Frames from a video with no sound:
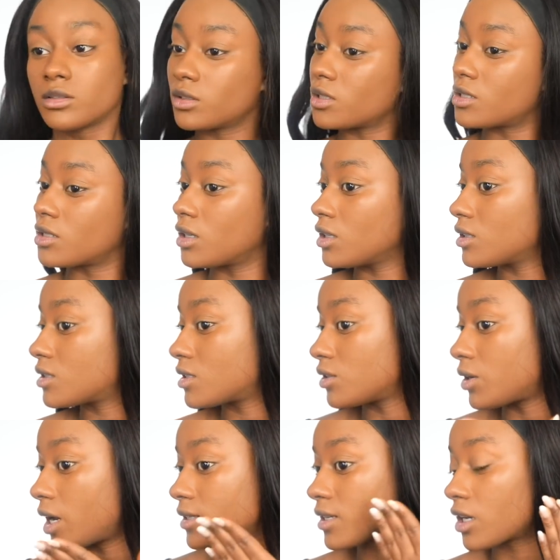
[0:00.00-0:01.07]
The skin
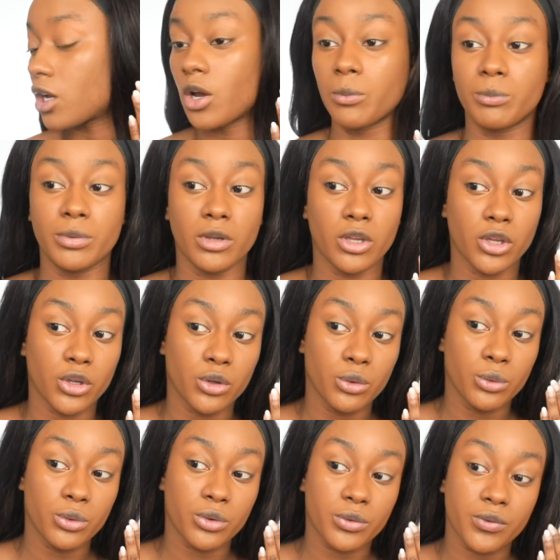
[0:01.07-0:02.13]
still has like a
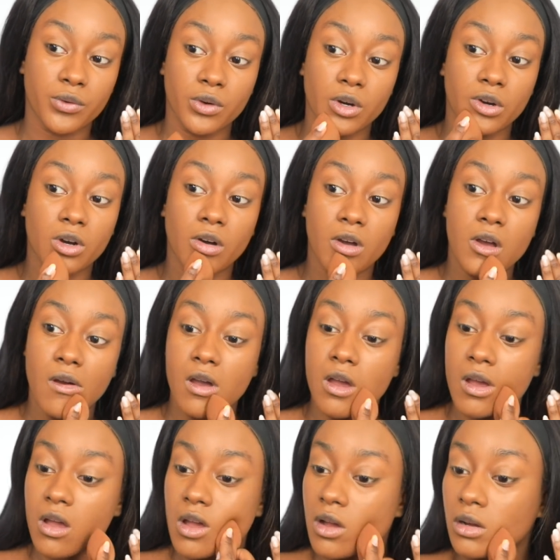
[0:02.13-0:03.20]
beautiful
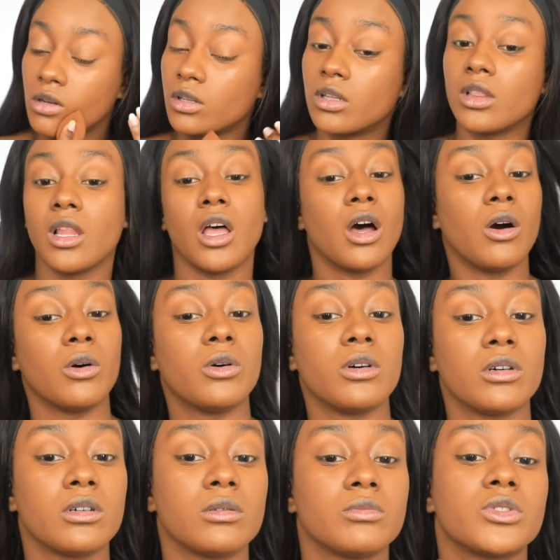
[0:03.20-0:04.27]

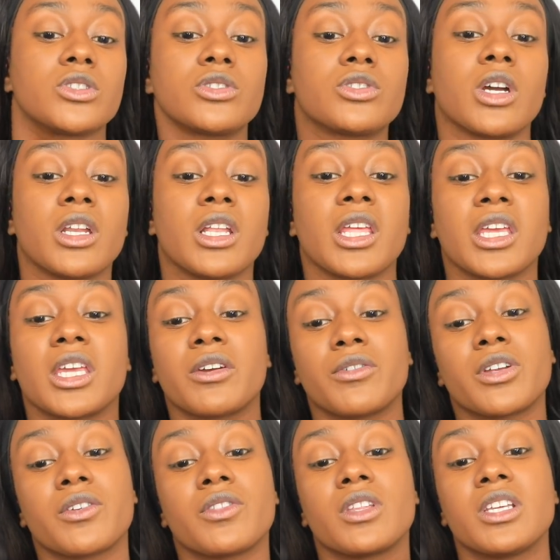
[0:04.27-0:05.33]
glow. I'm just trying to like get
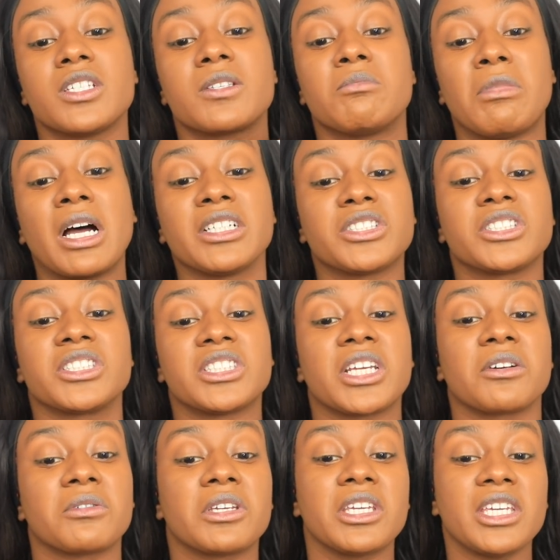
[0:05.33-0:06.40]
rid of these manchas
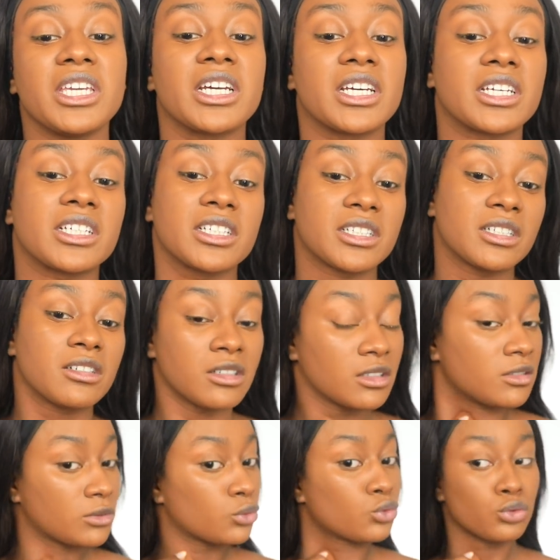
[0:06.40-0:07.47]
down here.
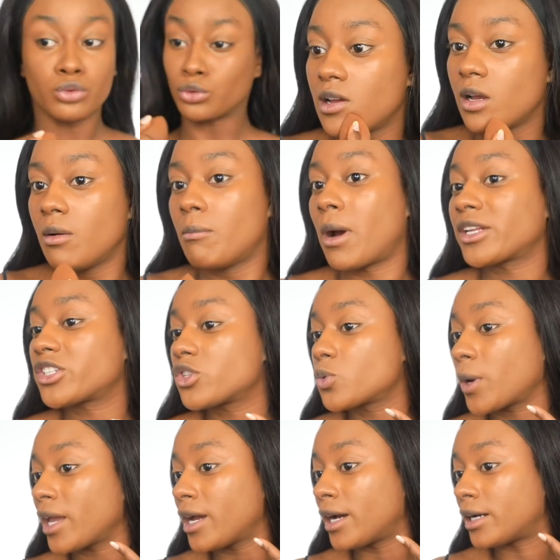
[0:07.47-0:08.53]
Manchas
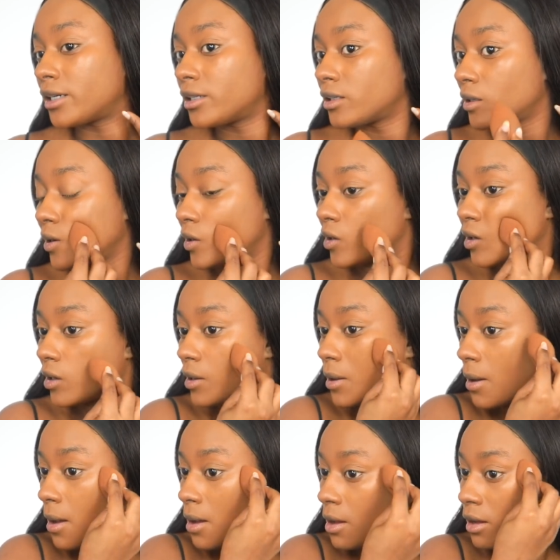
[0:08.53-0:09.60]
where?
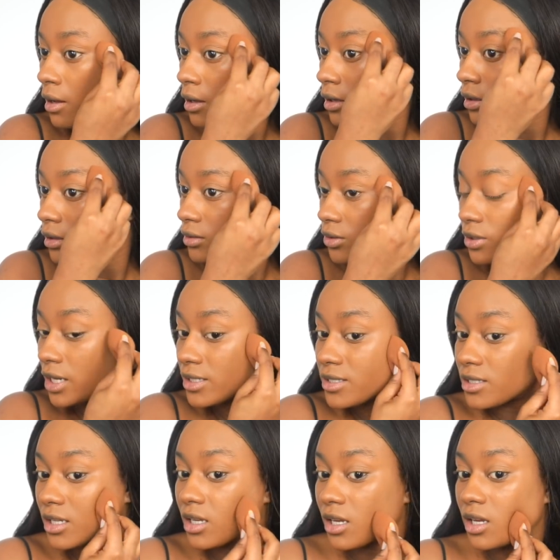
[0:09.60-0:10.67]
Do you guys
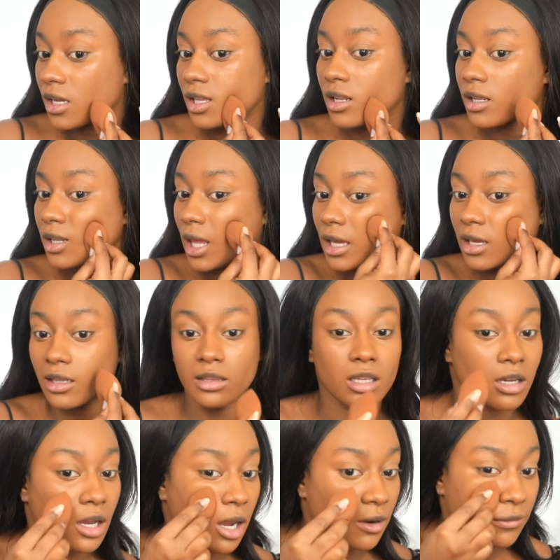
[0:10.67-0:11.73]
see? Like
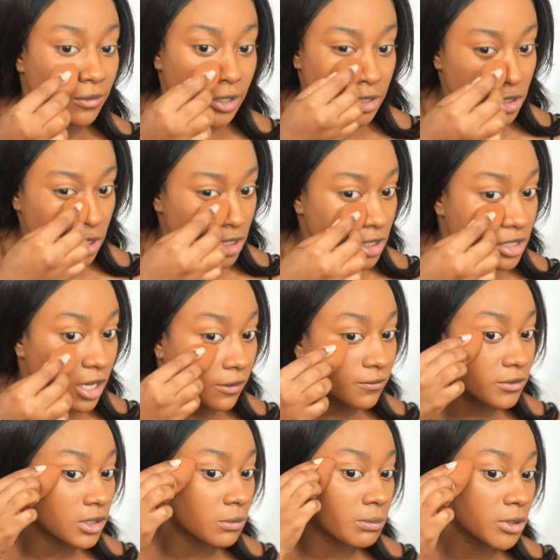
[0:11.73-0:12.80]
the coverage is definitely